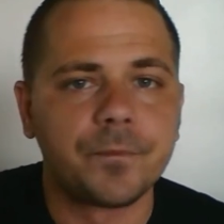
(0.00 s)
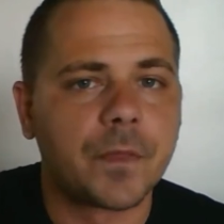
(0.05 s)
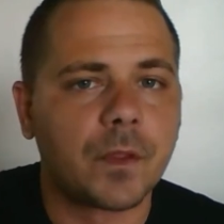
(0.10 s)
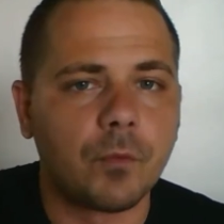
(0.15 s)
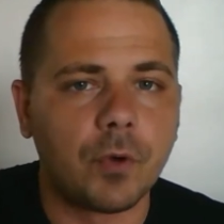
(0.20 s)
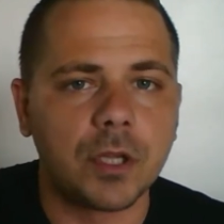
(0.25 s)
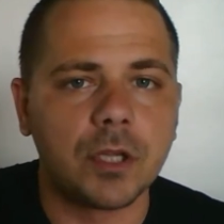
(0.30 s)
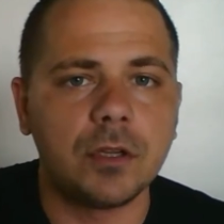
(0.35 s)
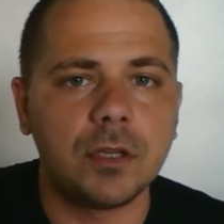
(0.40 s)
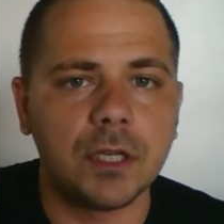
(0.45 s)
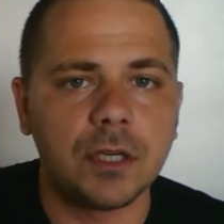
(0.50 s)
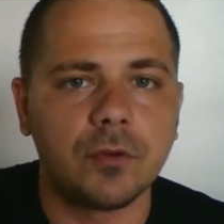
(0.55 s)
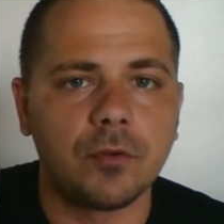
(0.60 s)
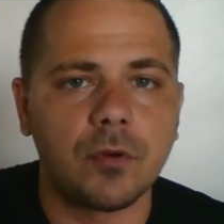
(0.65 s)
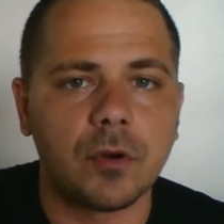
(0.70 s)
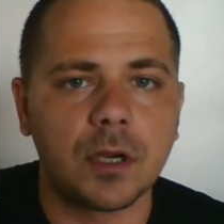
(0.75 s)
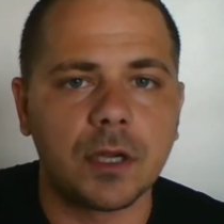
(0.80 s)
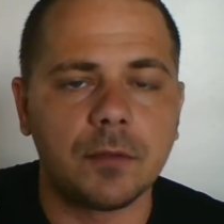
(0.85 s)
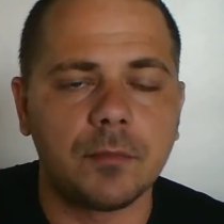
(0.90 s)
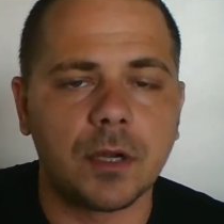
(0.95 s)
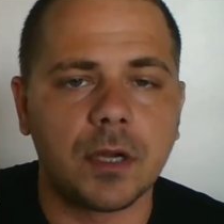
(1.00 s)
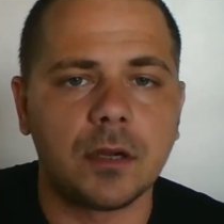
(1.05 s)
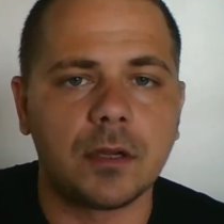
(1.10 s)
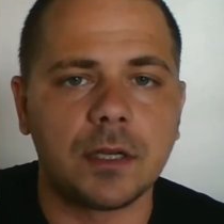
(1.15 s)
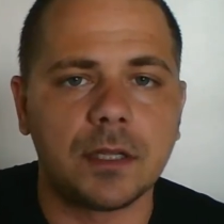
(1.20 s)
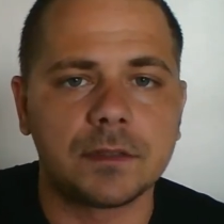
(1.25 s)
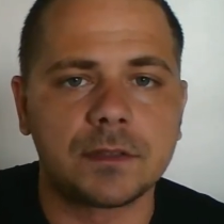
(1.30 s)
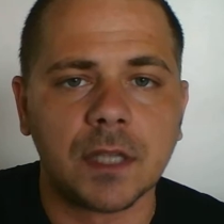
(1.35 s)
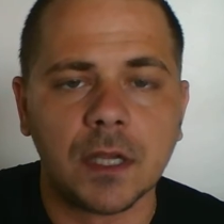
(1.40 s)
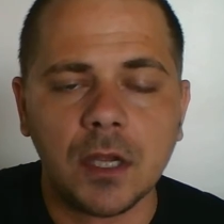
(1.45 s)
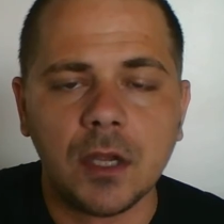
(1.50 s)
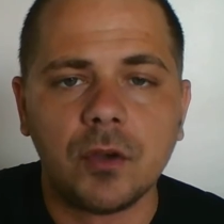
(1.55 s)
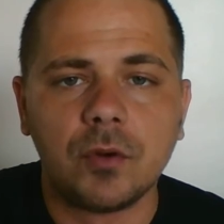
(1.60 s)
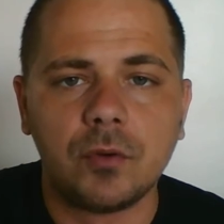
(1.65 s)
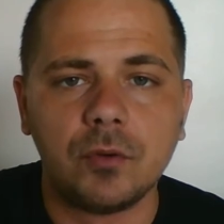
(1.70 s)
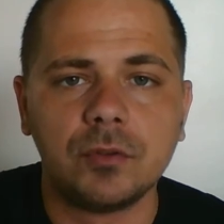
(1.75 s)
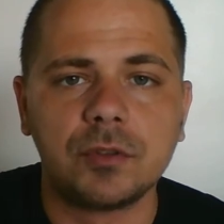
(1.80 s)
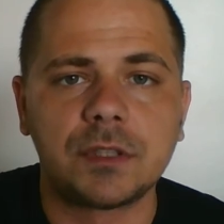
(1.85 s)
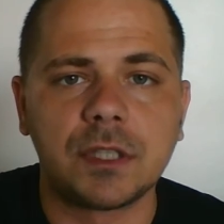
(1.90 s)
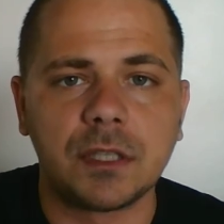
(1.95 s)
what you need to worry about is
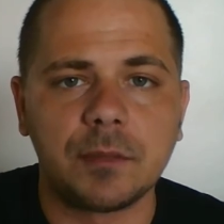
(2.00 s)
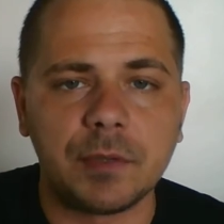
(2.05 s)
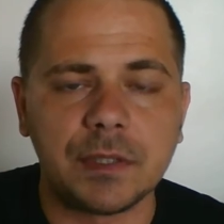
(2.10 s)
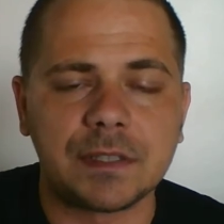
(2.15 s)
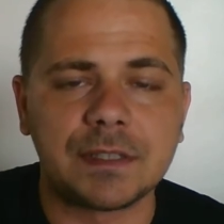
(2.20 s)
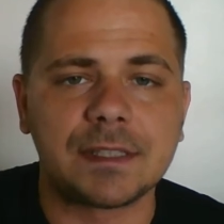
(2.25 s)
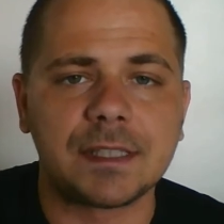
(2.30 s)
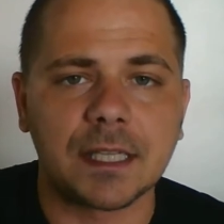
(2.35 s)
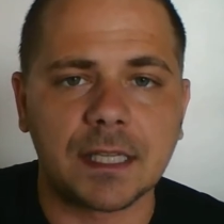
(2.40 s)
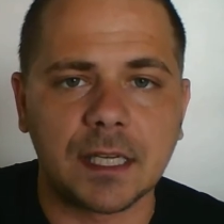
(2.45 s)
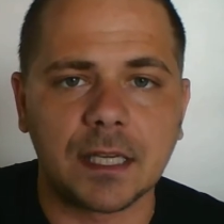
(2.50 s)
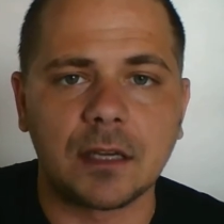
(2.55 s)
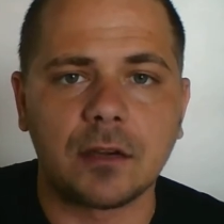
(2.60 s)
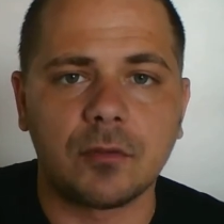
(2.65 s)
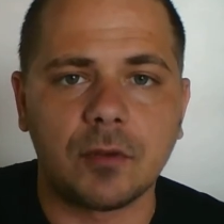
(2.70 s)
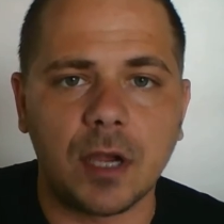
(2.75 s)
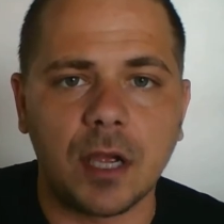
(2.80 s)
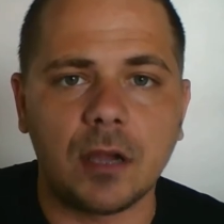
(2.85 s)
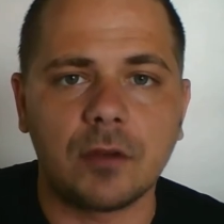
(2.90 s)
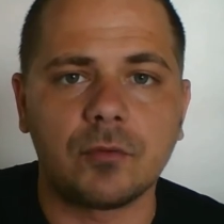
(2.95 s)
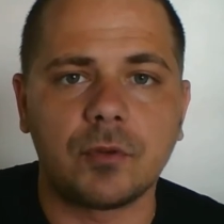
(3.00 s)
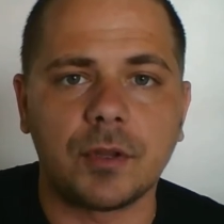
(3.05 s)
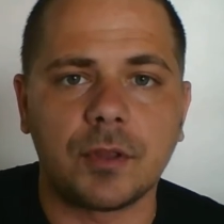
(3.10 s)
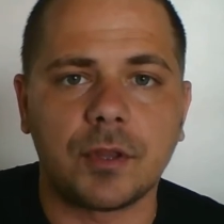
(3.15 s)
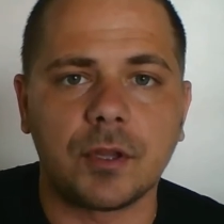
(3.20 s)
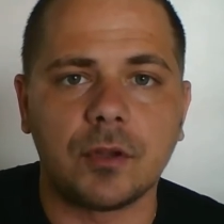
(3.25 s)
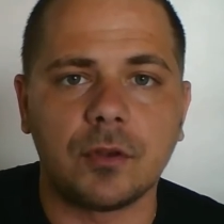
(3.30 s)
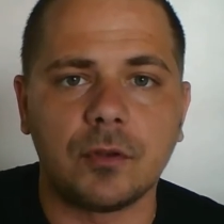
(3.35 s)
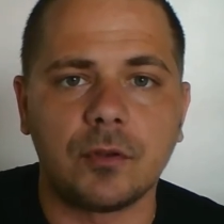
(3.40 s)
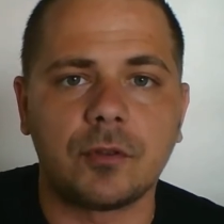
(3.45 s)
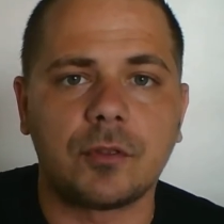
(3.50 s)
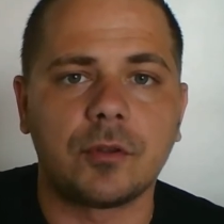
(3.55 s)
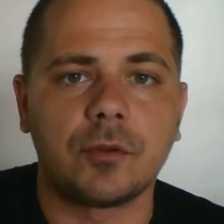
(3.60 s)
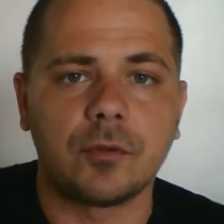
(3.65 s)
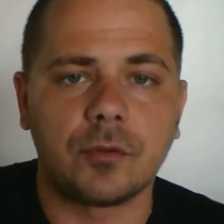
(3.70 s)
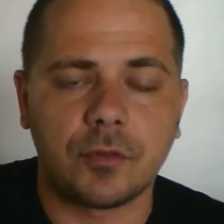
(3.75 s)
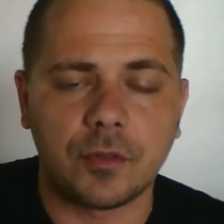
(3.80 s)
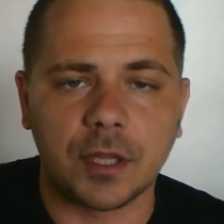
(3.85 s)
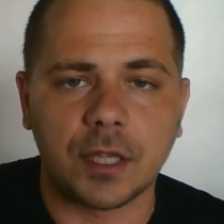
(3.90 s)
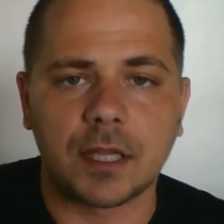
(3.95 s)
who's going to be sticking around with you
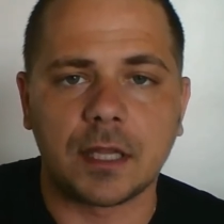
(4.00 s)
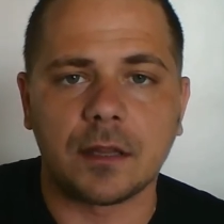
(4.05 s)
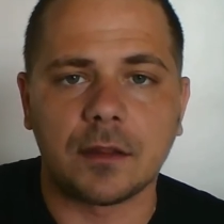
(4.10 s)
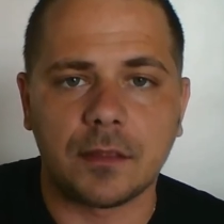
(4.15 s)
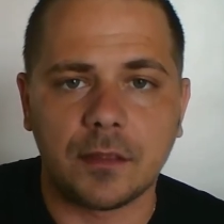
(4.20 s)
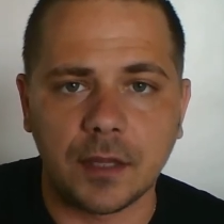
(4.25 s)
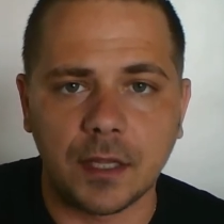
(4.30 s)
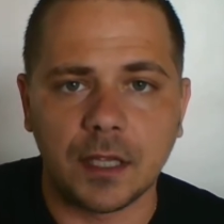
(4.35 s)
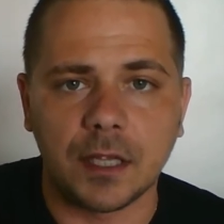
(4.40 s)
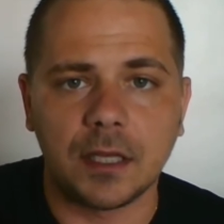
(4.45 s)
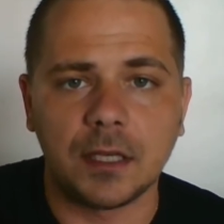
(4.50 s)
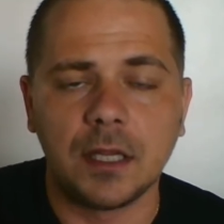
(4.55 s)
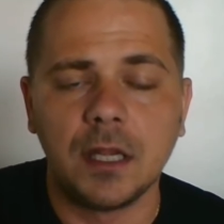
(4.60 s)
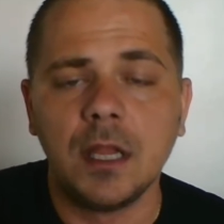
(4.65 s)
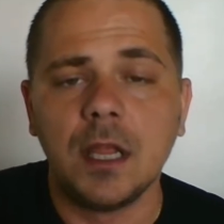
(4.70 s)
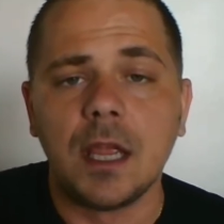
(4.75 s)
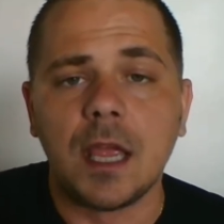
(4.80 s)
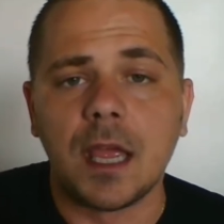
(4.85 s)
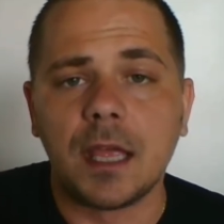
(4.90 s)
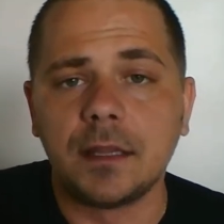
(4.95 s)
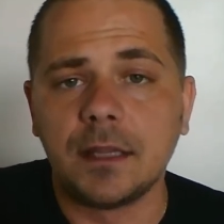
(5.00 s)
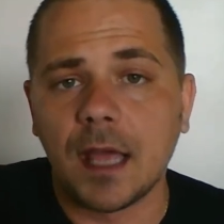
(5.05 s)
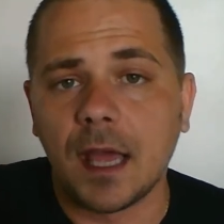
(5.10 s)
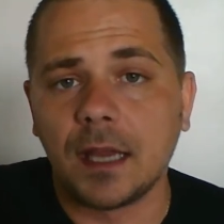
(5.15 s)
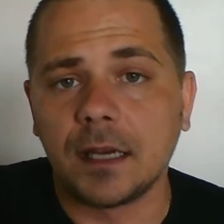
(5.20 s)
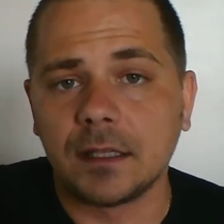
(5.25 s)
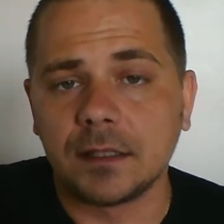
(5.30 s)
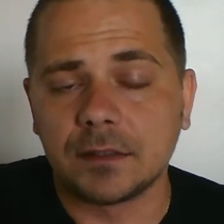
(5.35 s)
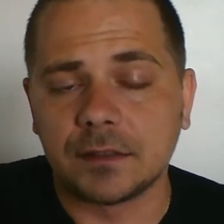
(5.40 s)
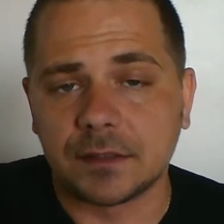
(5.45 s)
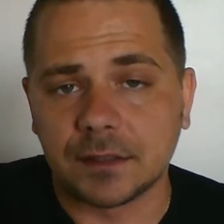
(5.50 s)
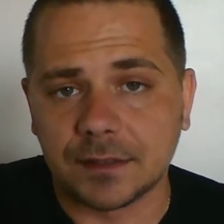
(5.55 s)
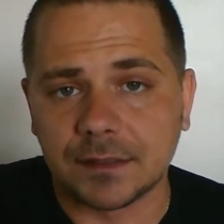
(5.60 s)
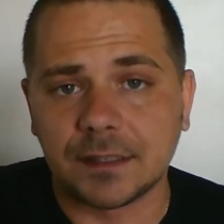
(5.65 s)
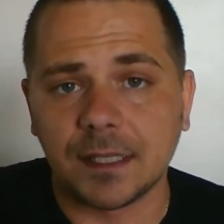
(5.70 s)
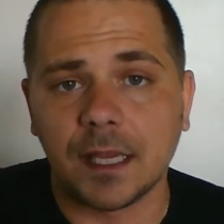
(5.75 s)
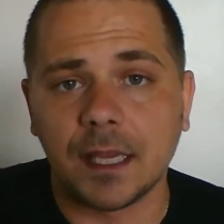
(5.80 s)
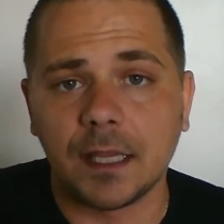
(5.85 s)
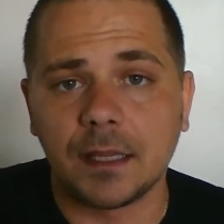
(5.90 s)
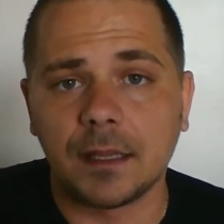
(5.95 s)
through thick and thin and that is to
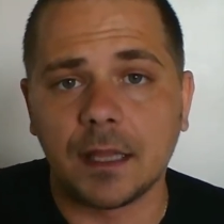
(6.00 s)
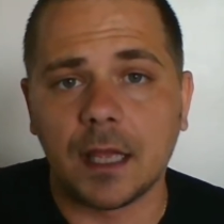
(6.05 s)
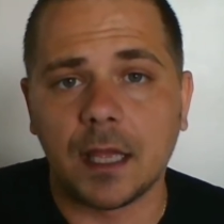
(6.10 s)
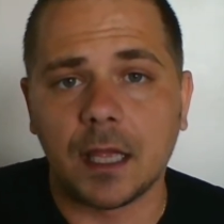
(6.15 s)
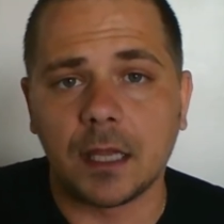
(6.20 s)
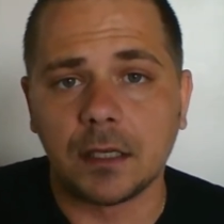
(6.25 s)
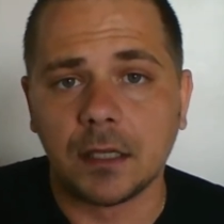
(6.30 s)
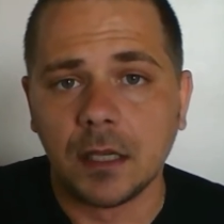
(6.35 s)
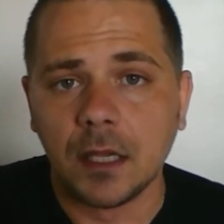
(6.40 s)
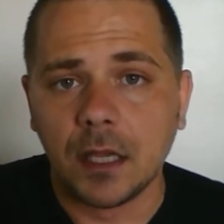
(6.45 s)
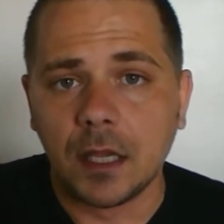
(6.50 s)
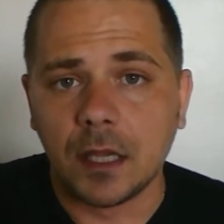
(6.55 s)
say that